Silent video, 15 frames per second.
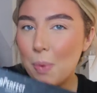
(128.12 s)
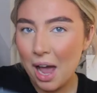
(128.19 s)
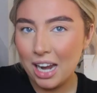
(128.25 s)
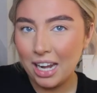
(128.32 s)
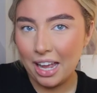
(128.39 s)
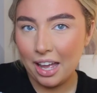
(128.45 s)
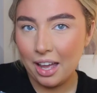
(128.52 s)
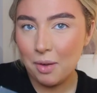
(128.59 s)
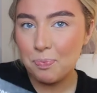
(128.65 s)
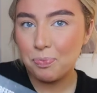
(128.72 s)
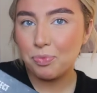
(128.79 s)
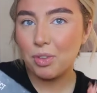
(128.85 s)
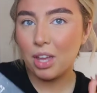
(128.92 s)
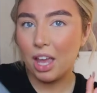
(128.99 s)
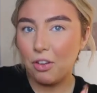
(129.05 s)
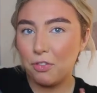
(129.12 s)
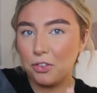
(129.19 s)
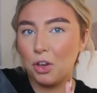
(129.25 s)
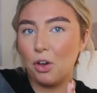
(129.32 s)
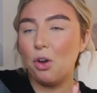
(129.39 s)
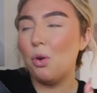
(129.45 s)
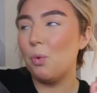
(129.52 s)
palette, if
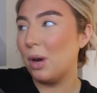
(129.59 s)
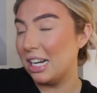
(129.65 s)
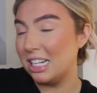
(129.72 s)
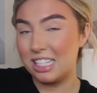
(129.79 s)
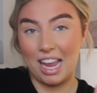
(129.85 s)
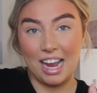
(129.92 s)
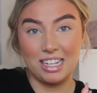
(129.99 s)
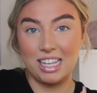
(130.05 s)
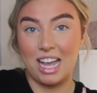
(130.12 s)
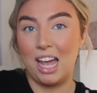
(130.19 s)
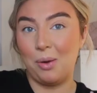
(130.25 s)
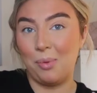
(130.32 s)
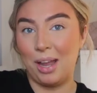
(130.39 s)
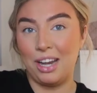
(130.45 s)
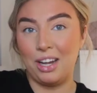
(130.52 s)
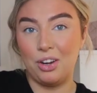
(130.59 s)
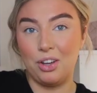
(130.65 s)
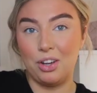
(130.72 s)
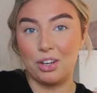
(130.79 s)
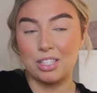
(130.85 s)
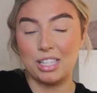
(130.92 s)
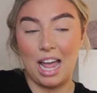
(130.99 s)
you're wanting to get into Halloween
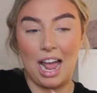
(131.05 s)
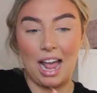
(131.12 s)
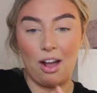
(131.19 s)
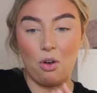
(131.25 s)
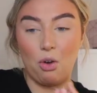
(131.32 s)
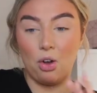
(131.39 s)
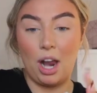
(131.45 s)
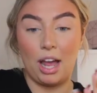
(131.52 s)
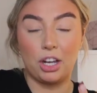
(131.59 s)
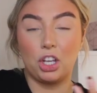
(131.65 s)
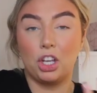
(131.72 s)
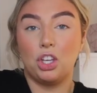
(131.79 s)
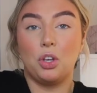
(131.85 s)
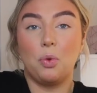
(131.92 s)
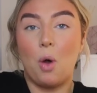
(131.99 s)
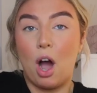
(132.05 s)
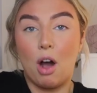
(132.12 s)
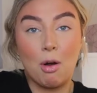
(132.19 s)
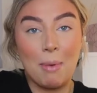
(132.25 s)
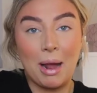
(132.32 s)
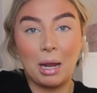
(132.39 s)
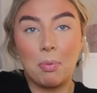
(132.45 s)
looks, or like you are a
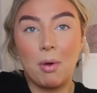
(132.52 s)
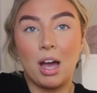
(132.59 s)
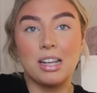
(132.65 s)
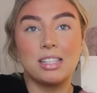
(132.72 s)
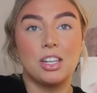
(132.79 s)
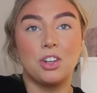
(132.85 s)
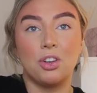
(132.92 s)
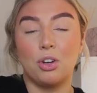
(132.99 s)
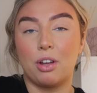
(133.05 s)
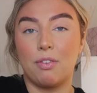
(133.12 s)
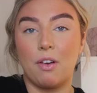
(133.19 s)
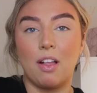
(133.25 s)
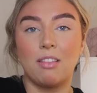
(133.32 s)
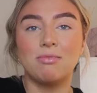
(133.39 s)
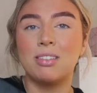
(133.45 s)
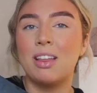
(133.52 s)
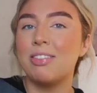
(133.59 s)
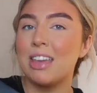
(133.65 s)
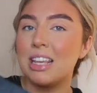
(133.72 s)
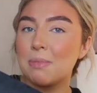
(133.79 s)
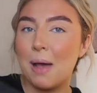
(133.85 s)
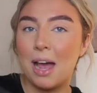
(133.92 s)
makeup artist and you're looking for
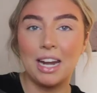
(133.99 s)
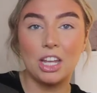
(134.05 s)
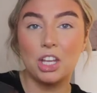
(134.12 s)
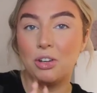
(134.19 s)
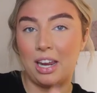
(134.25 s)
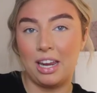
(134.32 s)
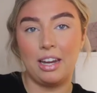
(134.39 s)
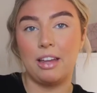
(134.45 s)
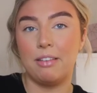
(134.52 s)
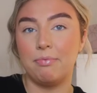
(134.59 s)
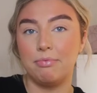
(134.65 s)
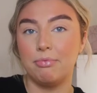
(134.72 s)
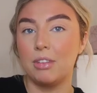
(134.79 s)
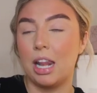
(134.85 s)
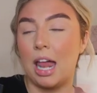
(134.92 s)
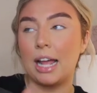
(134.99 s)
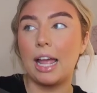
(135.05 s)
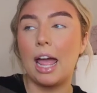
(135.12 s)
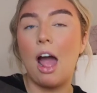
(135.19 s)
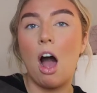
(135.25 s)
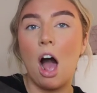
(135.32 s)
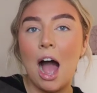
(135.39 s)
this palette, you need it. Like,
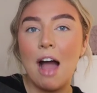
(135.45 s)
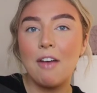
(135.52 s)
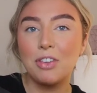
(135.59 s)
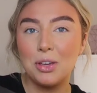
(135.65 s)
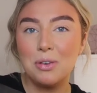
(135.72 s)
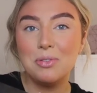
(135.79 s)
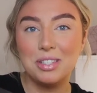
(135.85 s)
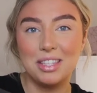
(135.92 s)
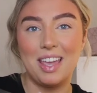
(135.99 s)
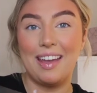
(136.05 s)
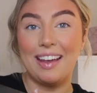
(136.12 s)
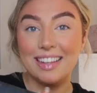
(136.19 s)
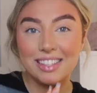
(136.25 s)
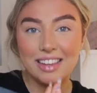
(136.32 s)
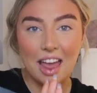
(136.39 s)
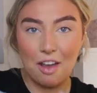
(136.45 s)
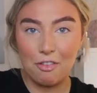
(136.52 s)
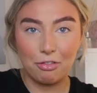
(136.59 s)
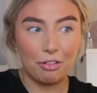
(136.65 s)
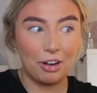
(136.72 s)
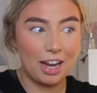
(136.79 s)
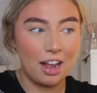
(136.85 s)
I've used this
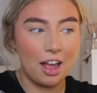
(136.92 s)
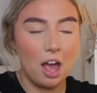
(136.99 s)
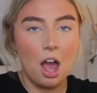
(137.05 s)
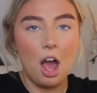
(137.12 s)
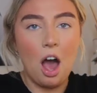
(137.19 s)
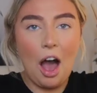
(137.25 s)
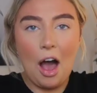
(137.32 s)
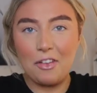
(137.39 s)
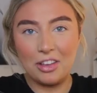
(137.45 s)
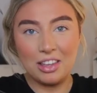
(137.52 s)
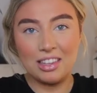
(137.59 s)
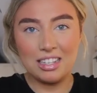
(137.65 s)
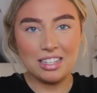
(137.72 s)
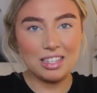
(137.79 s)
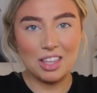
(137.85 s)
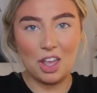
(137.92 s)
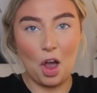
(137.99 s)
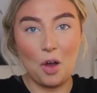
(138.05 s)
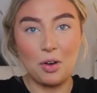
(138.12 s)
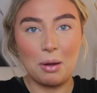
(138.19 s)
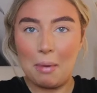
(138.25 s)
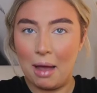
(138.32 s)
I think this is the
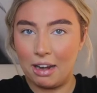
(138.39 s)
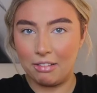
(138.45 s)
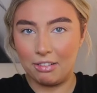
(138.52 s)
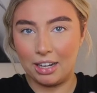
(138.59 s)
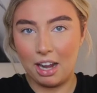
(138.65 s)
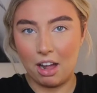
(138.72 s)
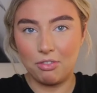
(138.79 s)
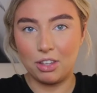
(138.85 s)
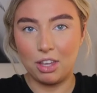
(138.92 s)
only palette really I've